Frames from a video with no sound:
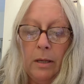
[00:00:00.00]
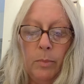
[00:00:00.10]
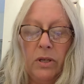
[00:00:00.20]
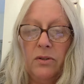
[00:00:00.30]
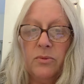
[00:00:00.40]

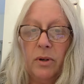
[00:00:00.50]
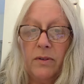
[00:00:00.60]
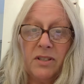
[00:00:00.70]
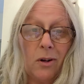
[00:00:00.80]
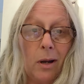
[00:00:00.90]
but use whatever
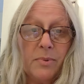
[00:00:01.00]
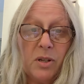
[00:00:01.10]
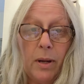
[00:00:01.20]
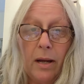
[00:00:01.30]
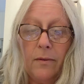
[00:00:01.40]
scraps you
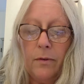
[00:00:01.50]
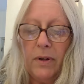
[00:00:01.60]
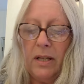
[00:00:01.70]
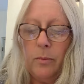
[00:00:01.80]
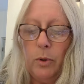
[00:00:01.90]
have
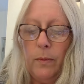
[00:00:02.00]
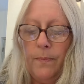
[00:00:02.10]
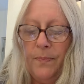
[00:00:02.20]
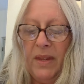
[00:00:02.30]
available.